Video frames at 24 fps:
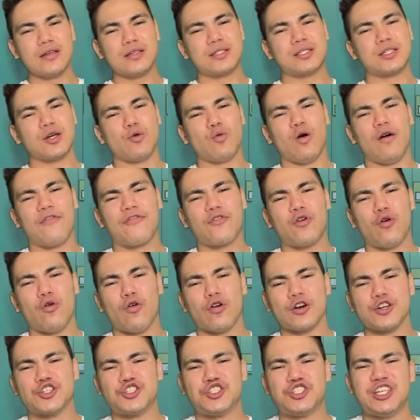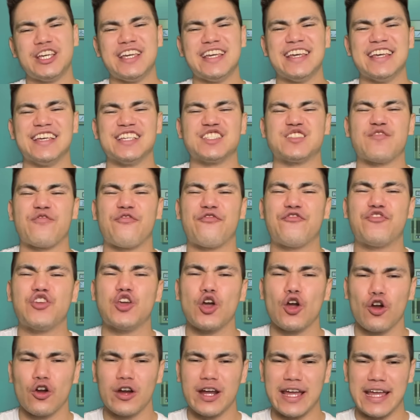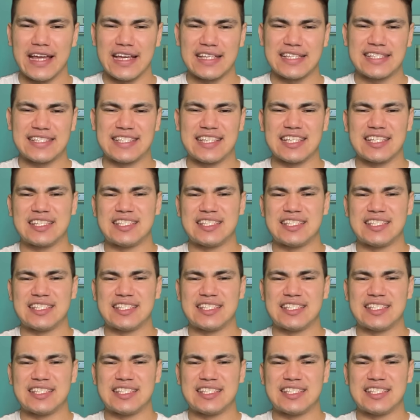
So of course she is furious to